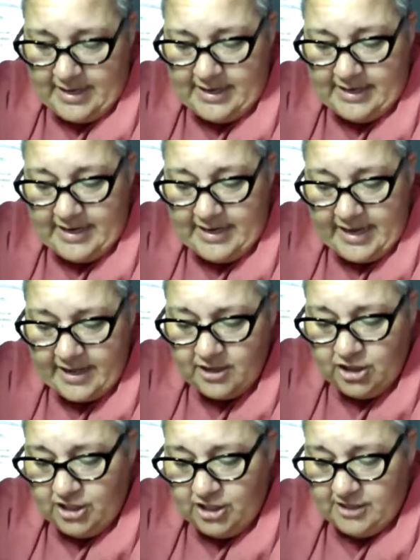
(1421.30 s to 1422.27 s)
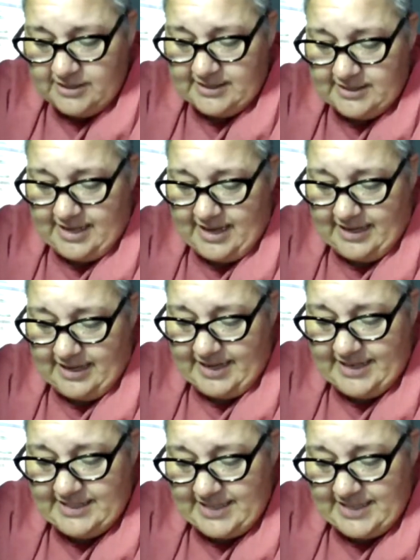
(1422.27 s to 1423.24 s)
Nick looks like
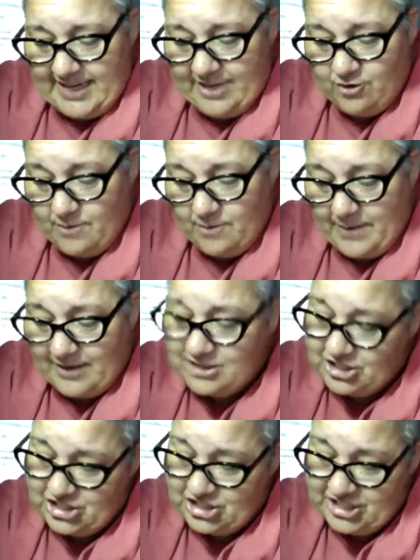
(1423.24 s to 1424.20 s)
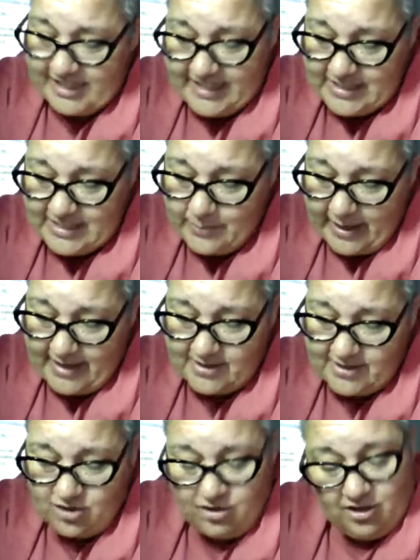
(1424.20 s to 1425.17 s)
he's either about to shit his
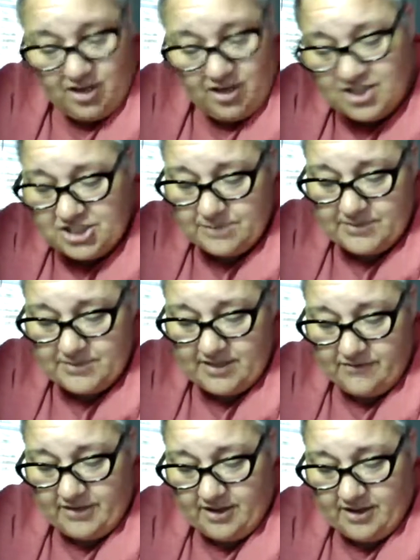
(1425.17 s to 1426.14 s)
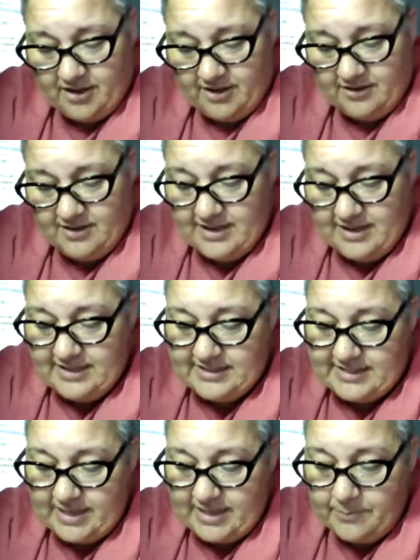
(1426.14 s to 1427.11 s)
pants or launch himself at Hunt.
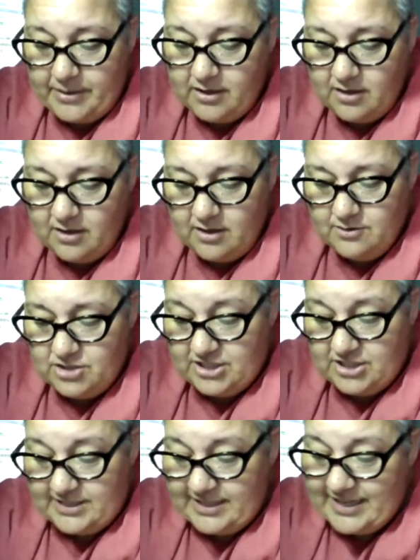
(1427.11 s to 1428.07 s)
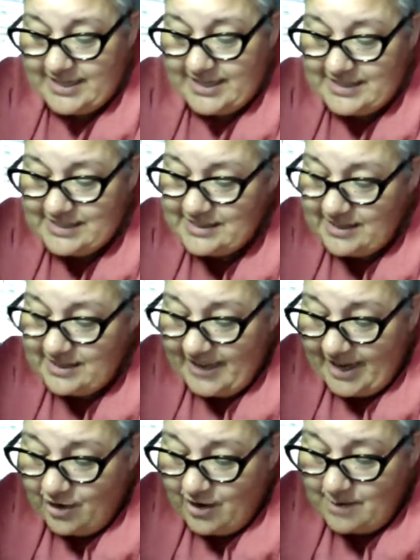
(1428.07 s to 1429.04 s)
Stepping close, just in case it's the
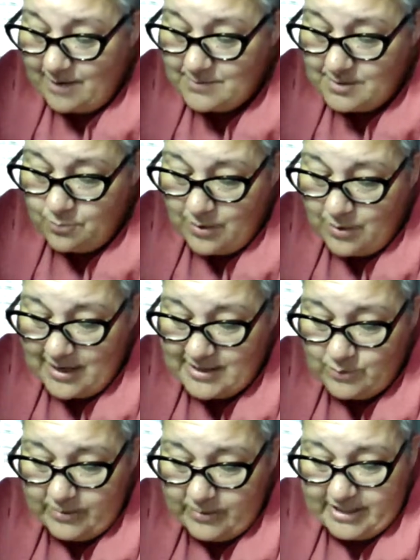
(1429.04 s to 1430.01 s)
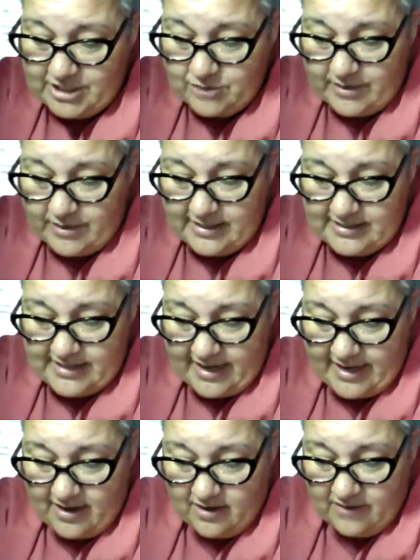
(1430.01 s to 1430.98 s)
latter, I'm surprised when he straightens
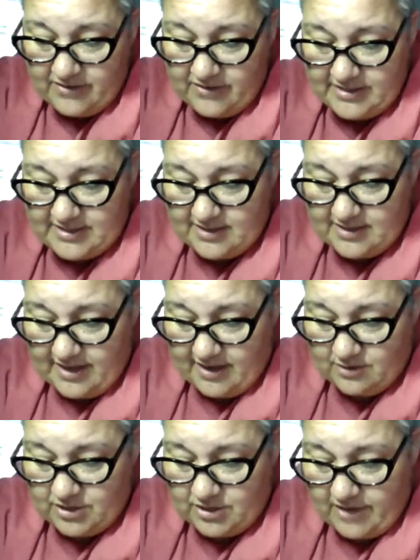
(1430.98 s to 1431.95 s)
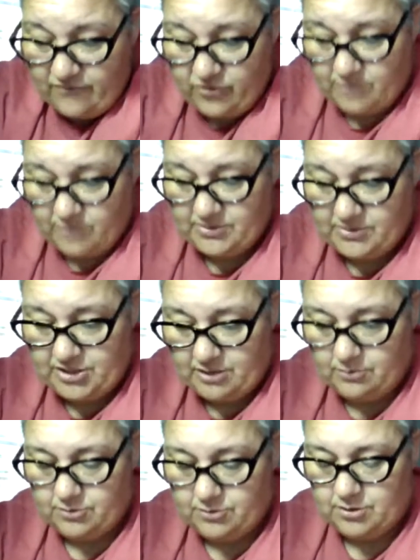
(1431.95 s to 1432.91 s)
out of his slouch and firms his
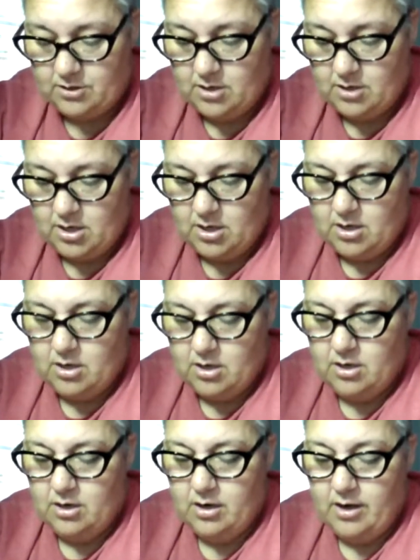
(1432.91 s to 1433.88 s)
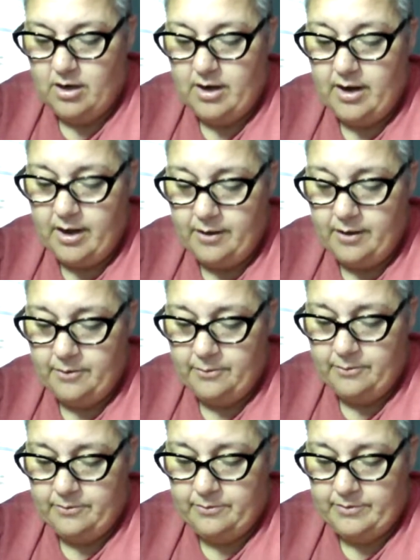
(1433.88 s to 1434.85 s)
shoulders.
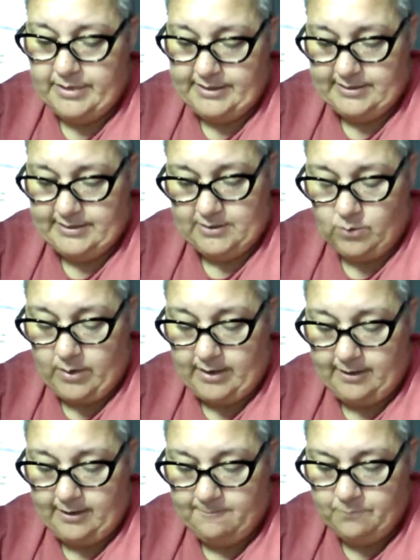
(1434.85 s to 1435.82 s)
No, he says quietly.